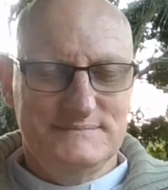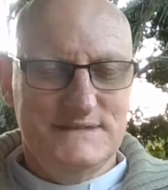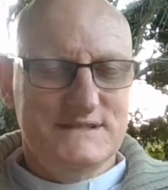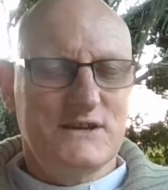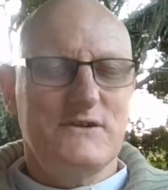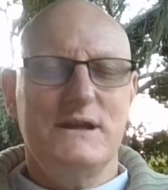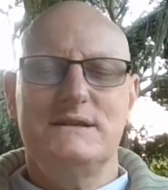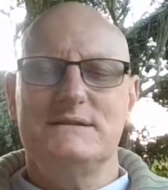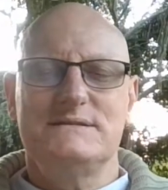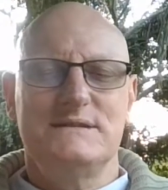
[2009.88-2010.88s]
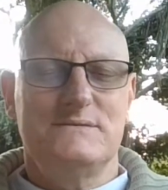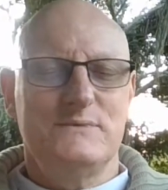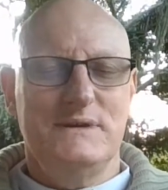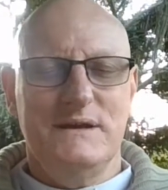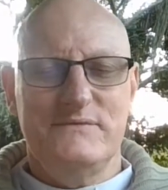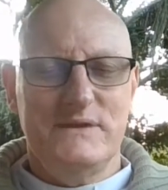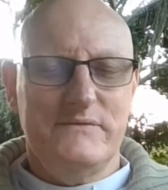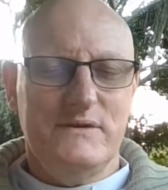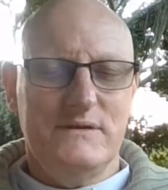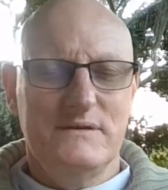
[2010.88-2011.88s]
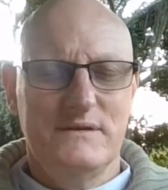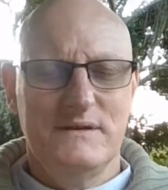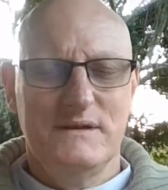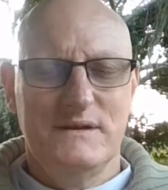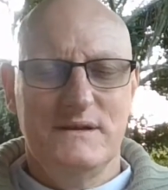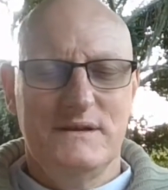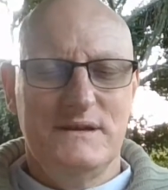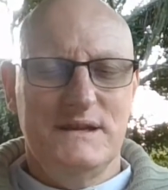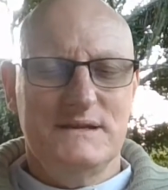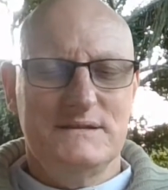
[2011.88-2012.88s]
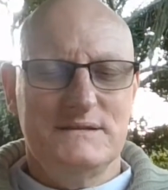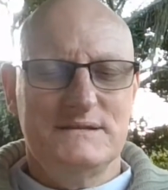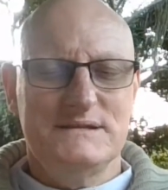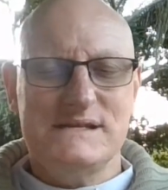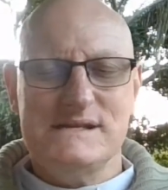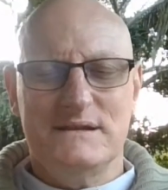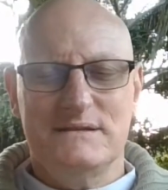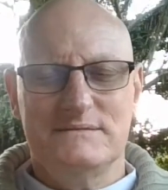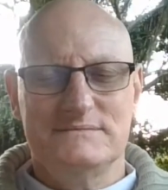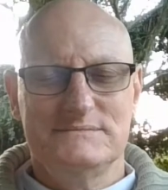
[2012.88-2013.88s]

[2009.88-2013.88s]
there's a greatness that we have never yet seen.